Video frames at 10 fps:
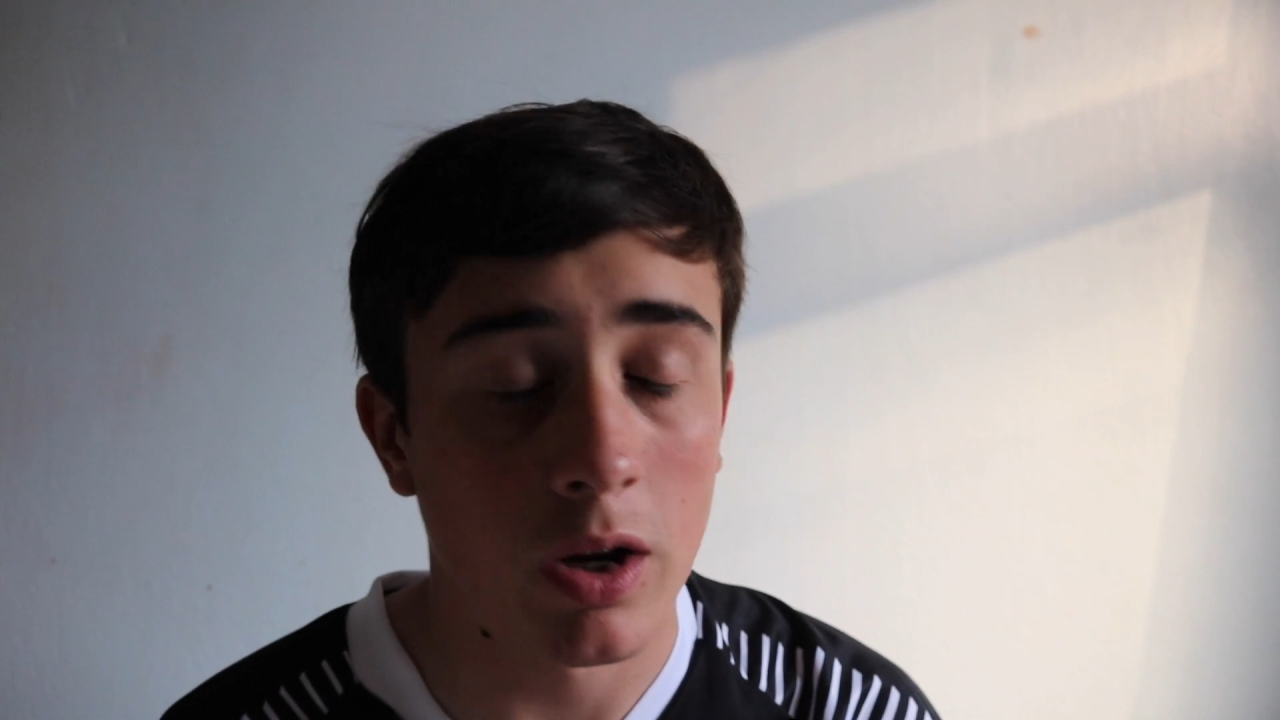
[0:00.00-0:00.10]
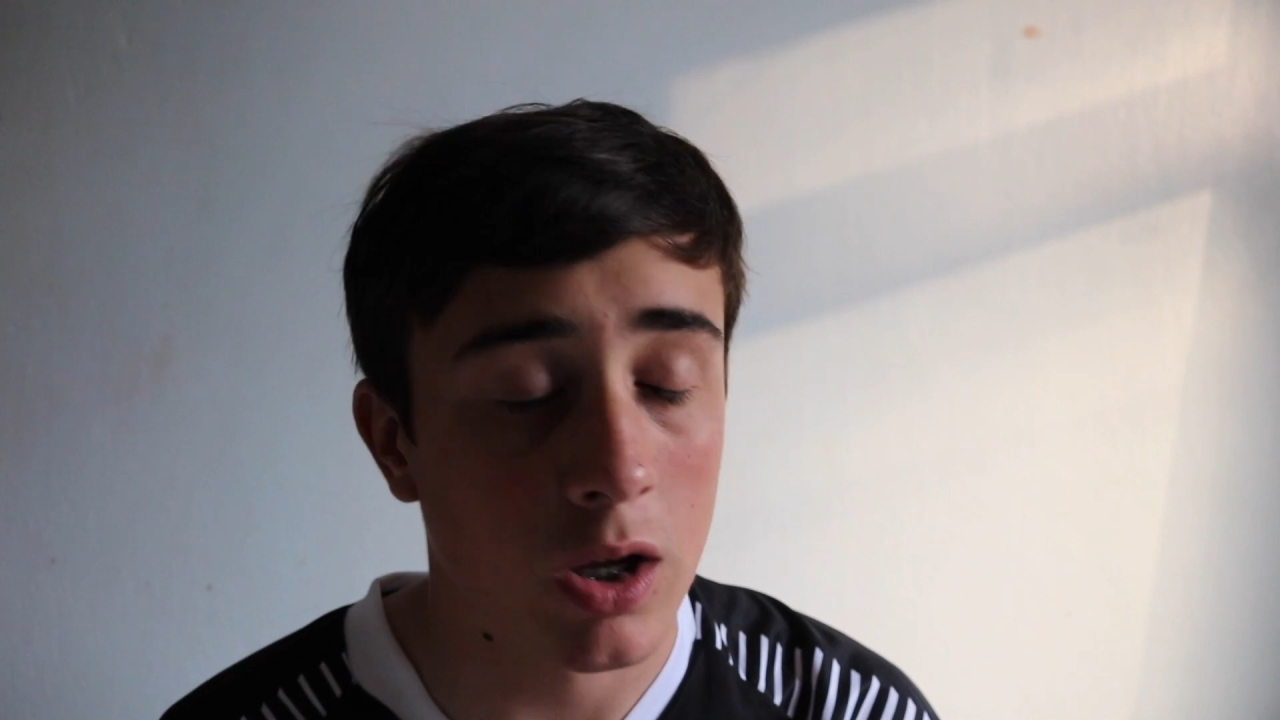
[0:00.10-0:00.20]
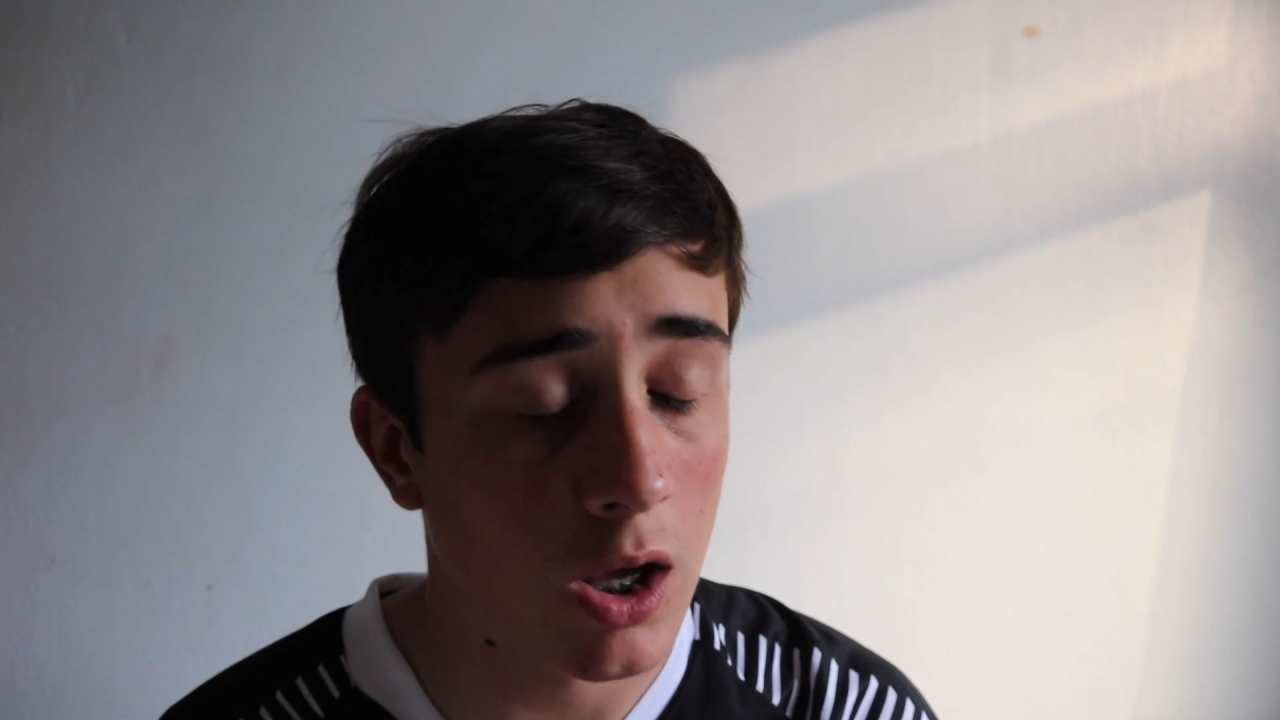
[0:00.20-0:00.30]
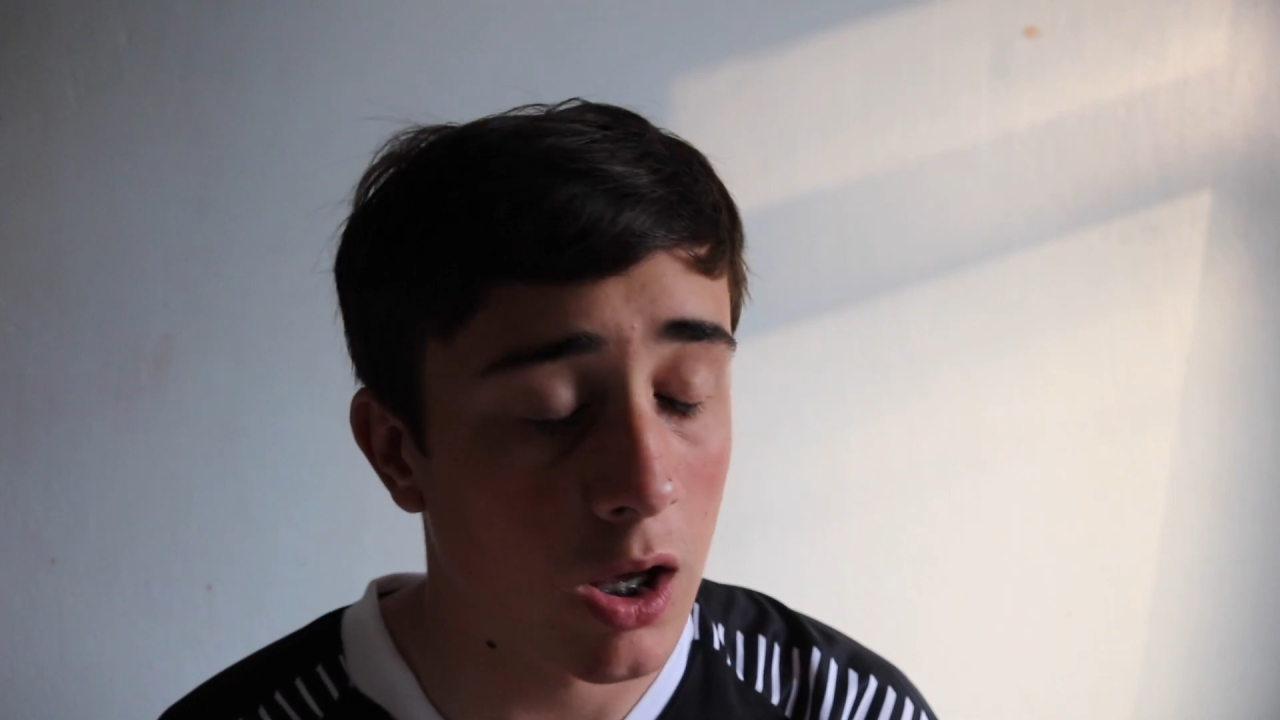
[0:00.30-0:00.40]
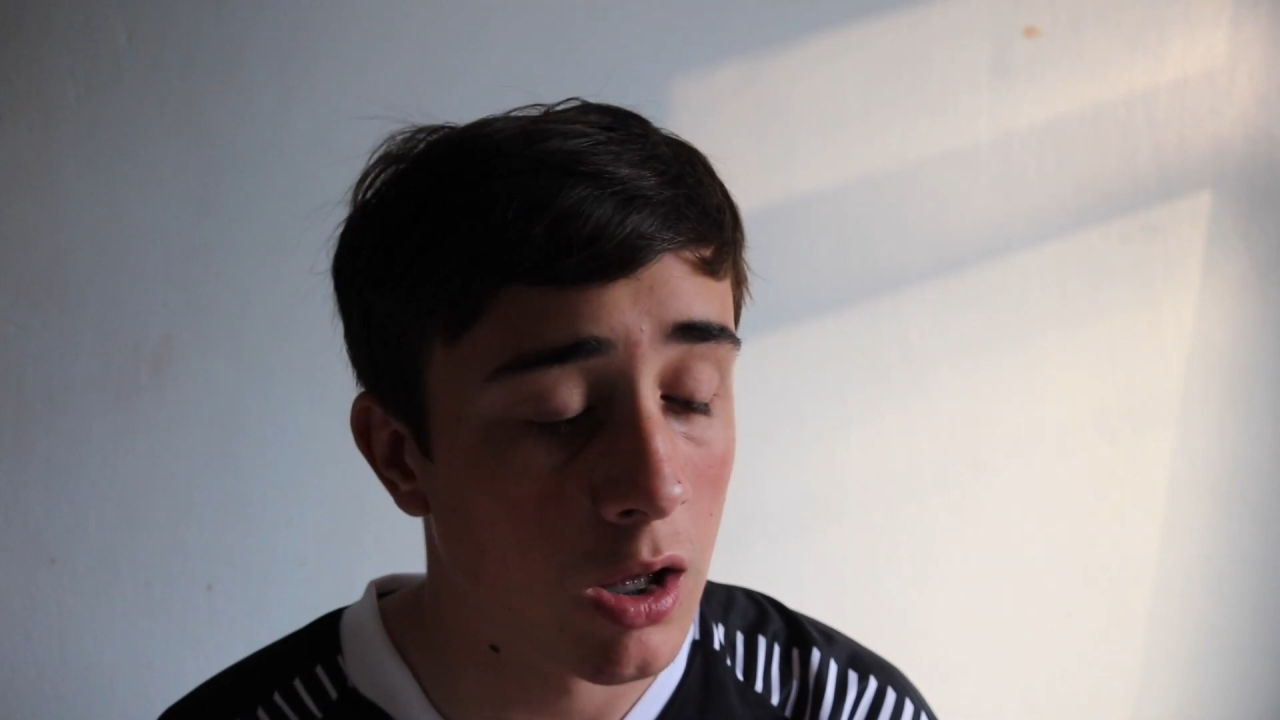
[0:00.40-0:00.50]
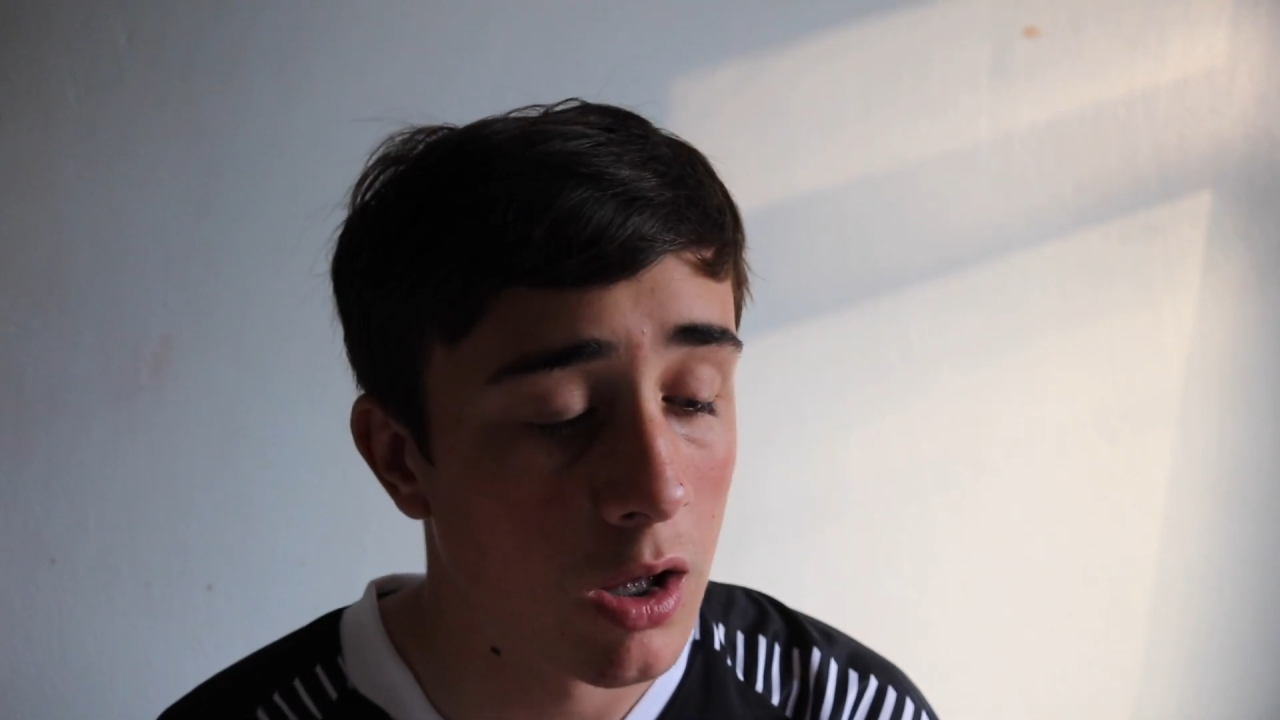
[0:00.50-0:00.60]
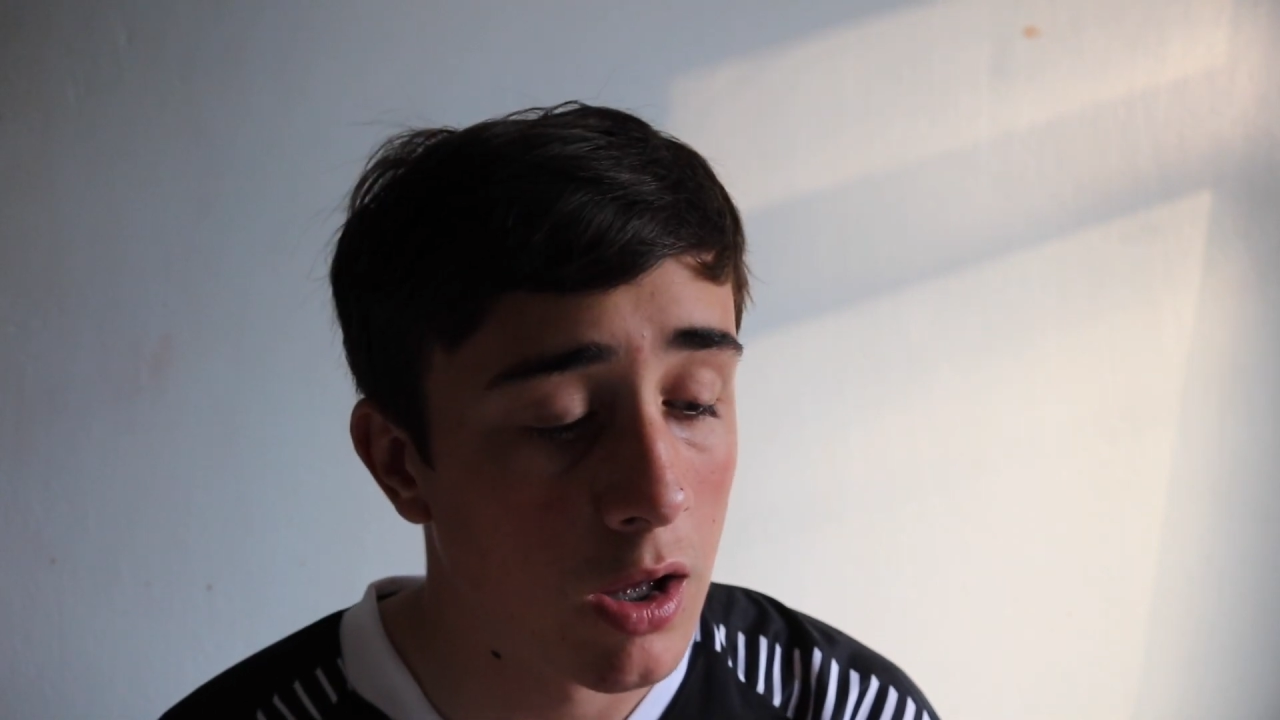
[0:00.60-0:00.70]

on a kit.